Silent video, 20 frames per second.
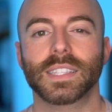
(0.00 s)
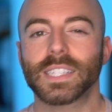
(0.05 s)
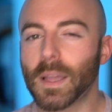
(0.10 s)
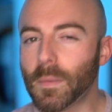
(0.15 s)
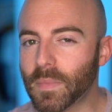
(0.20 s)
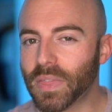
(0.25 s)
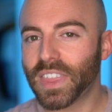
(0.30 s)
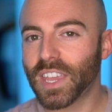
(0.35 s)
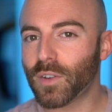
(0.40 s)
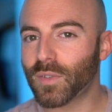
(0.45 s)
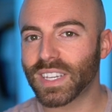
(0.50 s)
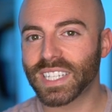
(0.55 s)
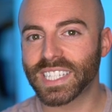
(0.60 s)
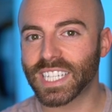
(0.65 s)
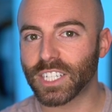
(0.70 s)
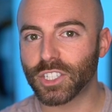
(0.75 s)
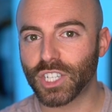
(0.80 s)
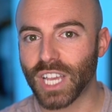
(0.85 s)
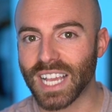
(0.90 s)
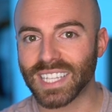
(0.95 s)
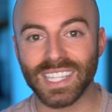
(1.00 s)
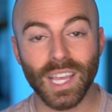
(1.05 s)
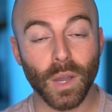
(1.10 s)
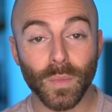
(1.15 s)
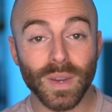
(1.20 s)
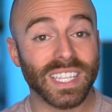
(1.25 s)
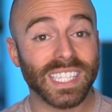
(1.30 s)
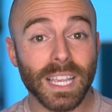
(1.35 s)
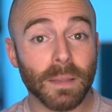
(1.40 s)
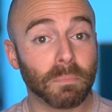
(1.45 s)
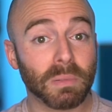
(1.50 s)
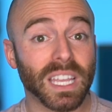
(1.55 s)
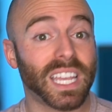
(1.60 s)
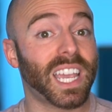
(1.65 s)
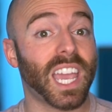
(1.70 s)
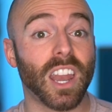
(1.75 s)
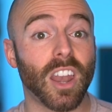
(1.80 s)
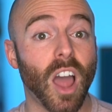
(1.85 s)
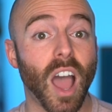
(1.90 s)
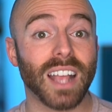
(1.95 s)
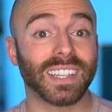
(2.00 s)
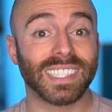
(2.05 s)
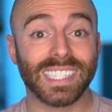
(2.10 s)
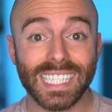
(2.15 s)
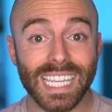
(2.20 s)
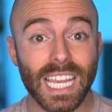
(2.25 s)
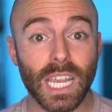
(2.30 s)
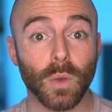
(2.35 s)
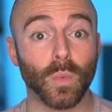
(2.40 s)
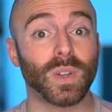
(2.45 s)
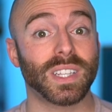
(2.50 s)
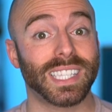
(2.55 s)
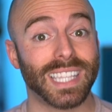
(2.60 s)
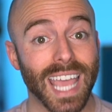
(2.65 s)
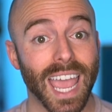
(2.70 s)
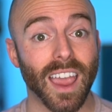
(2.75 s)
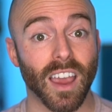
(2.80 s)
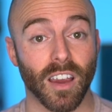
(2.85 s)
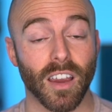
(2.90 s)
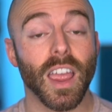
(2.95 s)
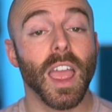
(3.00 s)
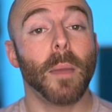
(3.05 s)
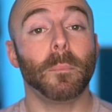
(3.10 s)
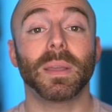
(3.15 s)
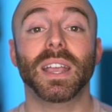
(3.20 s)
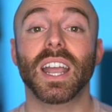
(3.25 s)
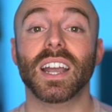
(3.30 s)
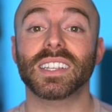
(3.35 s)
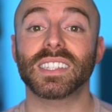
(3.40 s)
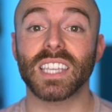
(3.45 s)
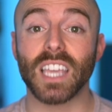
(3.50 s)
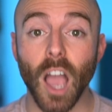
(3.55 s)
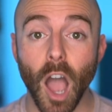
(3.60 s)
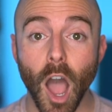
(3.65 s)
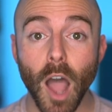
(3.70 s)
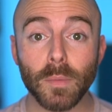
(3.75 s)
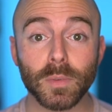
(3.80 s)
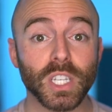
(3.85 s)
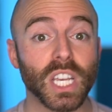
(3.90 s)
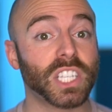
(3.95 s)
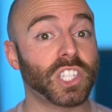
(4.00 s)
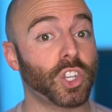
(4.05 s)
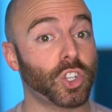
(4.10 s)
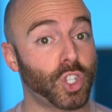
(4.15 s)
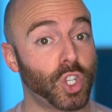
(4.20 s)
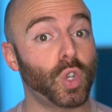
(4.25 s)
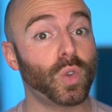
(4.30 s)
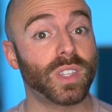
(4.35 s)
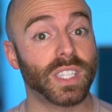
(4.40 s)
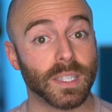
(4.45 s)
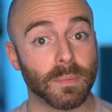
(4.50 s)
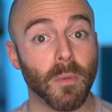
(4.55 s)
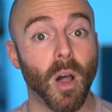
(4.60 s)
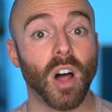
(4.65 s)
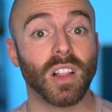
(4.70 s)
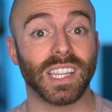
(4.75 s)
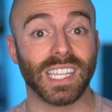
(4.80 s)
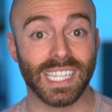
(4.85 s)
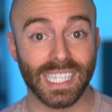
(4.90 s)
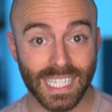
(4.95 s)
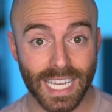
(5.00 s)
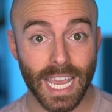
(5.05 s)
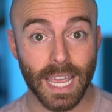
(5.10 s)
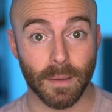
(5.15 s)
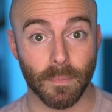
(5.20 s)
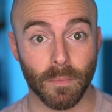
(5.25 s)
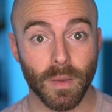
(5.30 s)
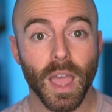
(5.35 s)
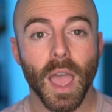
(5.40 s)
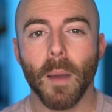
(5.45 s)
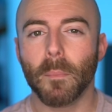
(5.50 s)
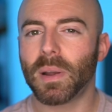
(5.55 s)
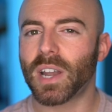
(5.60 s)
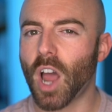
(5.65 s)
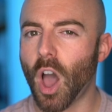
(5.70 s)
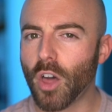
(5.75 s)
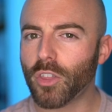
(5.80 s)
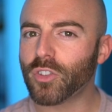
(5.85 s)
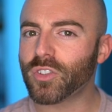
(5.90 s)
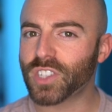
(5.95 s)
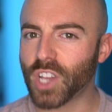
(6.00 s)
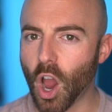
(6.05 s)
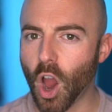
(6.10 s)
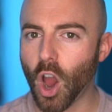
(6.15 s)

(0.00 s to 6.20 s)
Some theories suggest that we simply cannot see what's there because the objects are too small and dim, but others